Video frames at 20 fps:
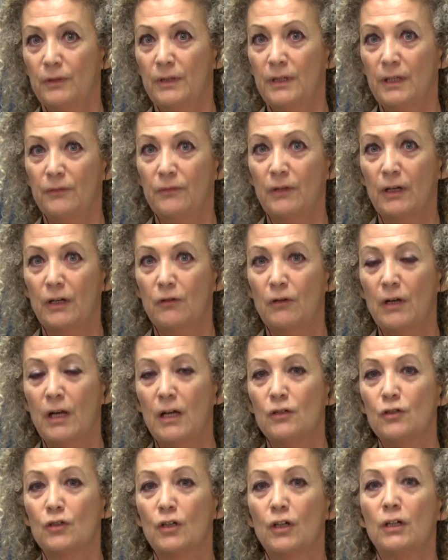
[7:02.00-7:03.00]
the
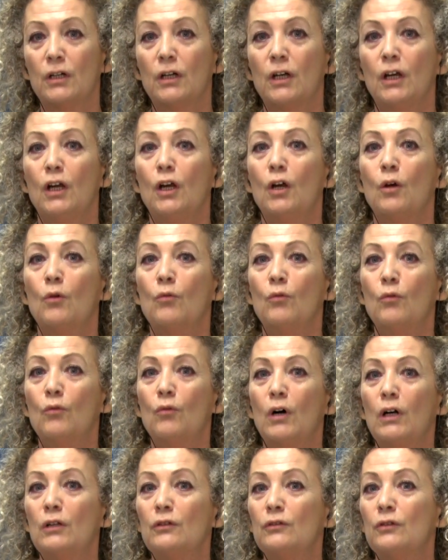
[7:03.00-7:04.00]
evacuation,
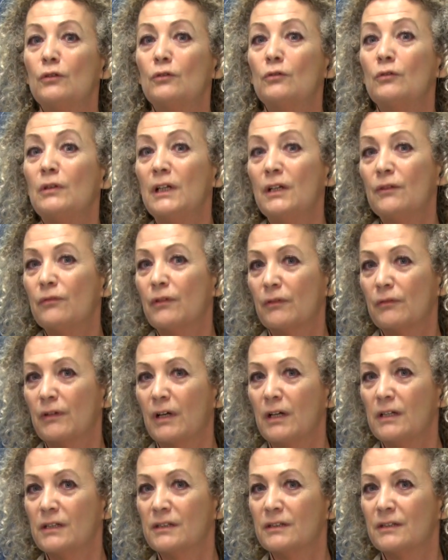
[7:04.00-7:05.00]
wanted to leave
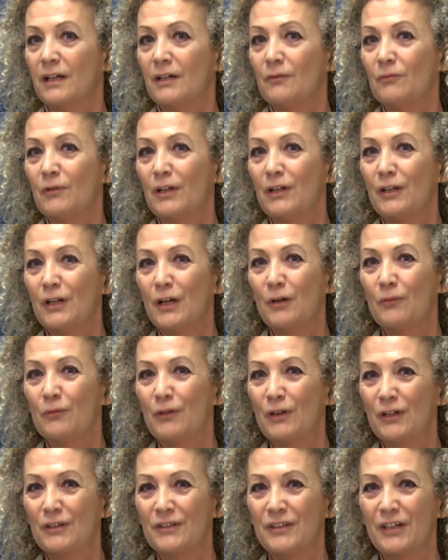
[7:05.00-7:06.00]
Afghanistan. Well, now
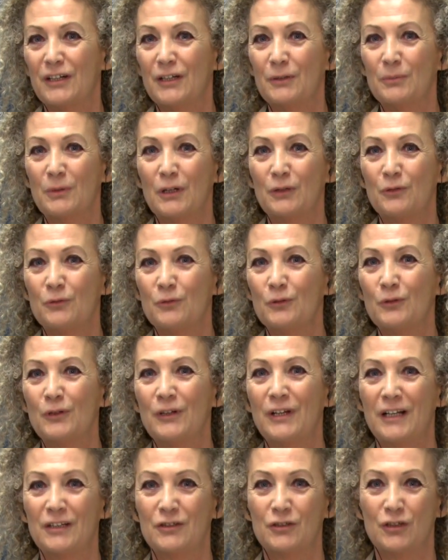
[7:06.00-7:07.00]
with the Taliban rule,
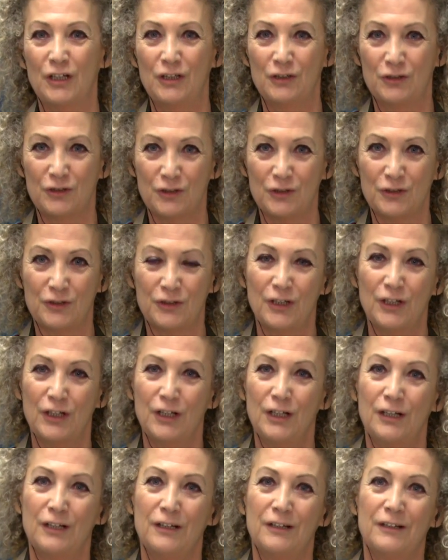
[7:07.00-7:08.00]
that changes
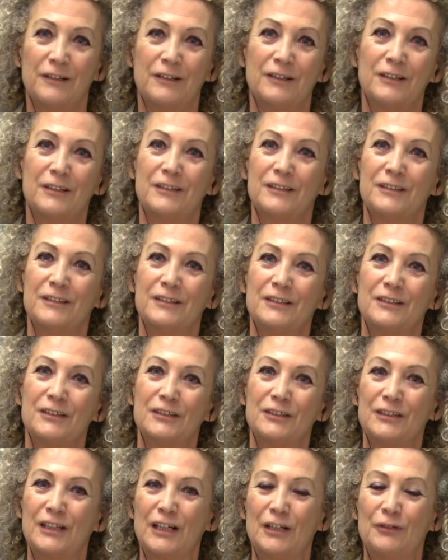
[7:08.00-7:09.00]

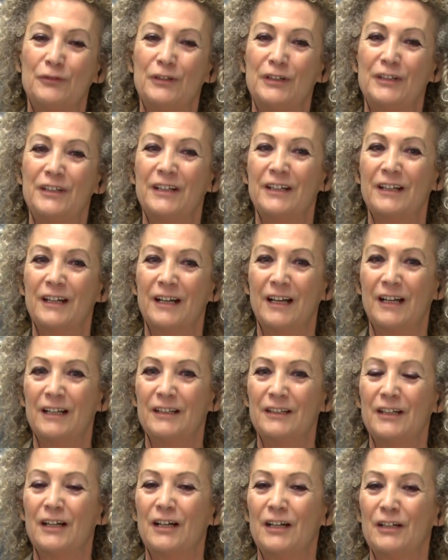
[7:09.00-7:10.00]
everything,
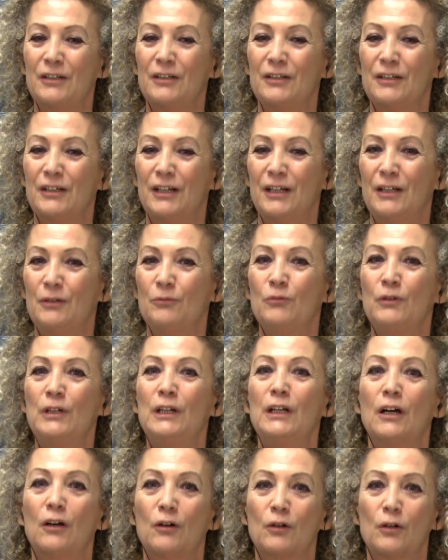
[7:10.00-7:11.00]
and
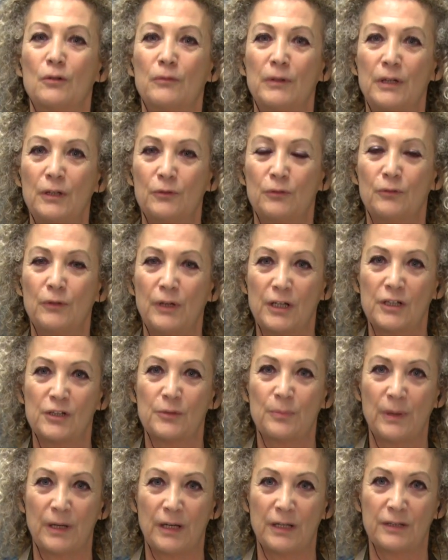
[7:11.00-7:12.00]
we are going to
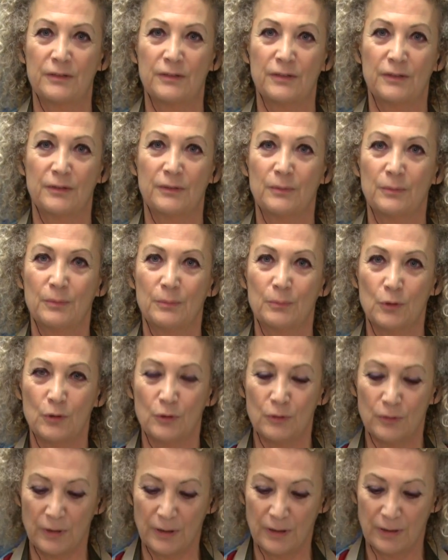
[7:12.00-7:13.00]
expect
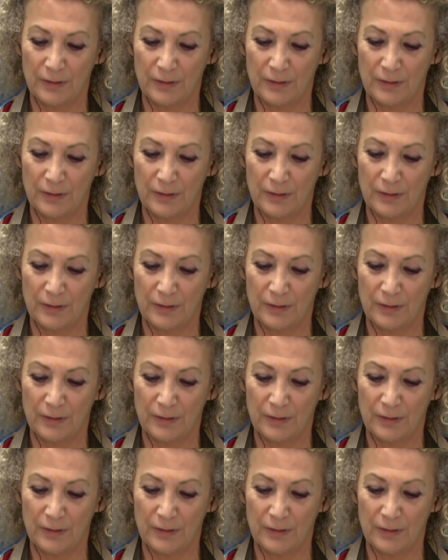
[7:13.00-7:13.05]
more